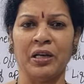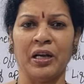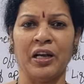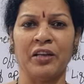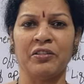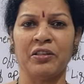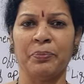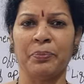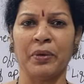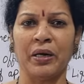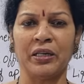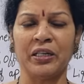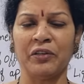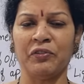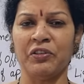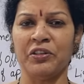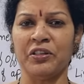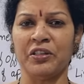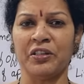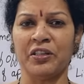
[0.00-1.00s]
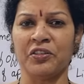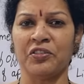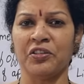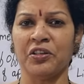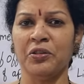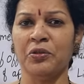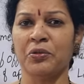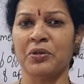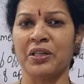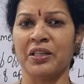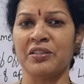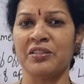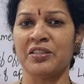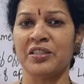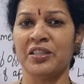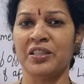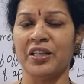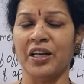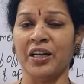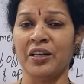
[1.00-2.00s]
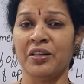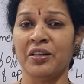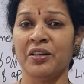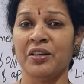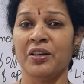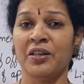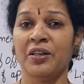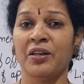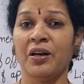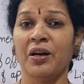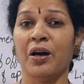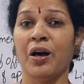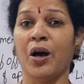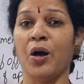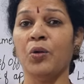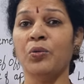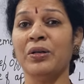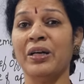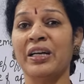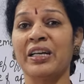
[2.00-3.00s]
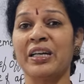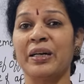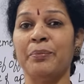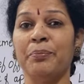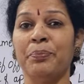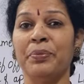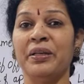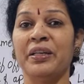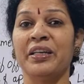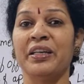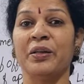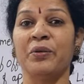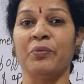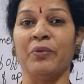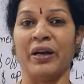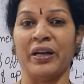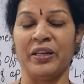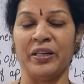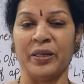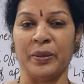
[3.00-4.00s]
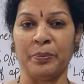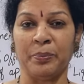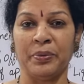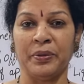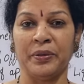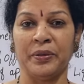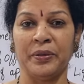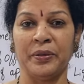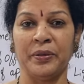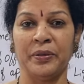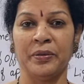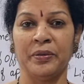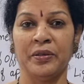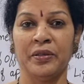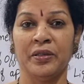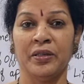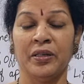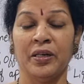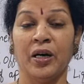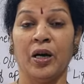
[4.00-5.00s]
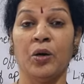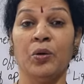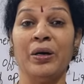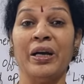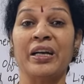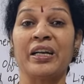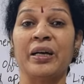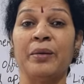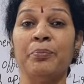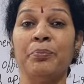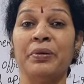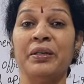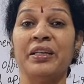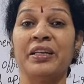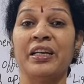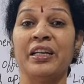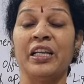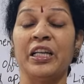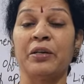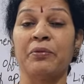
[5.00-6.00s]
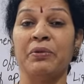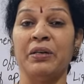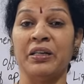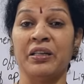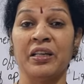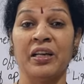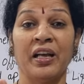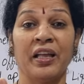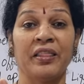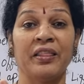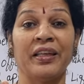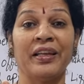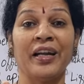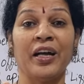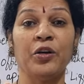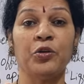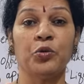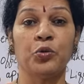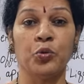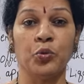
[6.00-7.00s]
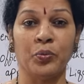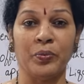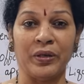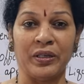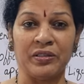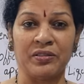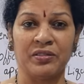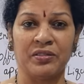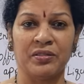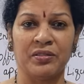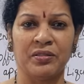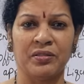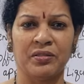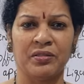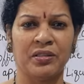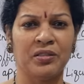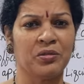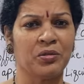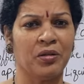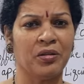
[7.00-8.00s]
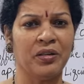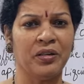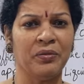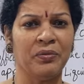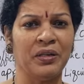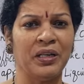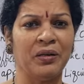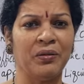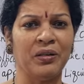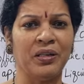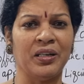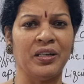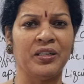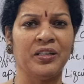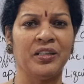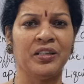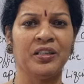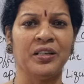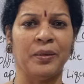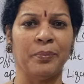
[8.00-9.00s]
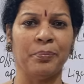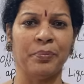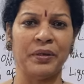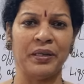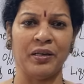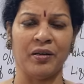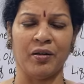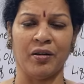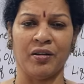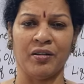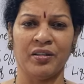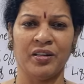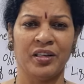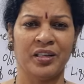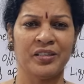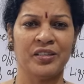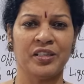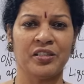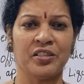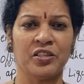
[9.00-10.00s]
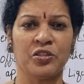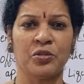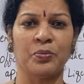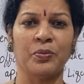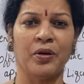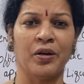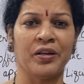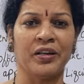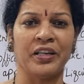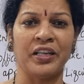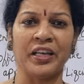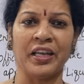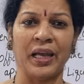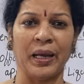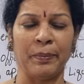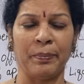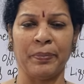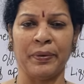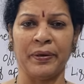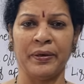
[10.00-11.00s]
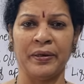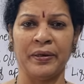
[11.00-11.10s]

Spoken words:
as a part of introduction, you can see that how a company can wind up. How a company can liquidate. There are two ways. This already we have learned in company law. Just a small recap.